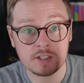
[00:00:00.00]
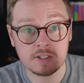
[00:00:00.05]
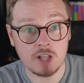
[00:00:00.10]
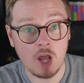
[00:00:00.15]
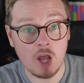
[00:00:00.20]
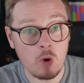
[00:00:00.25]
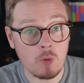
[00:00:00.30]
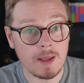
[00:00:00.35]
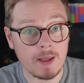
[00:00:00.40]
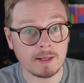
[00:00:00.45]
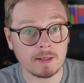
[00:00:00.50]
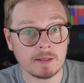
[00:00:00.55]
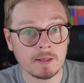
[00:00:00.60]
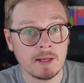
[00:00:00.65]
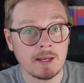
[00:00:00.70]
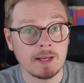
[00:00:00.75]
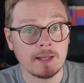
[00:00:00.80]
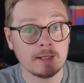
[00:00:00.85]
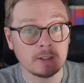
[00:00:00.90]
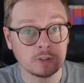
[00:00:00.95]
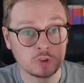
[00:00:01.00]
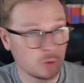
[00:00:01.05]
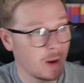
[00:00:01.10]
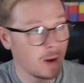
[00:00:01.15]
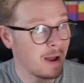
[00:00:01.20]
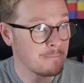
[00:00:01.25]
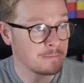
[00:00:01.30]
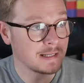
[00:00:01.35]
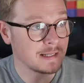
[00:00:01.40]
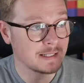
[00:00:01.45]
knowing he'll
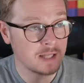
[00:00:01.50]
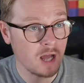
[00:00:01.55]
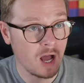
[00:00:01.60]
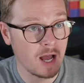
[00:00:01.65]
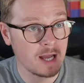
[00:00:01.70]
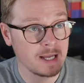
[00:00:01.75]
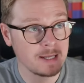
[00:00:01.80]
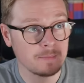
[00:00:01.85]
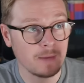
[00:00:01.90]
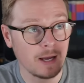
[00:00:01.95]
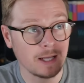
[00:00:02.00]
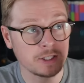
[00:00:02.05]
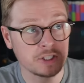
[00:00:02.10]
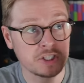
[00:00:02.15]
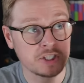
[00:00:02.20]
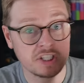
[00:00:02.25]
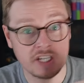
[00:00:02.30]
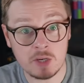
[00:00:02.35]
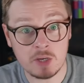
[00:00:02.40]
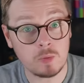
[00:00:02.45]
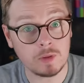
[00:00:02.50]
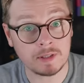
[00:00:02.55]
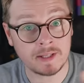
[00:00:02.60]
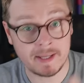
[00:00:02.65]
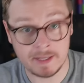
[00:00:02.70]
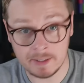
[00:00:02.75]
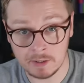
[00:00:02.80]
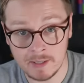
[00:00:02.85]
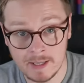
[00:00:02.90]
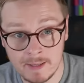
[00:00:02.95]
travel in time and she will
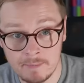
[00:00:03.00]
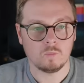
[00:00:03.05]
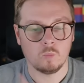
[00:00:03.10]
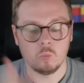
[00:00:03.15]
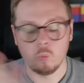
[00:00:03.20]
kill him.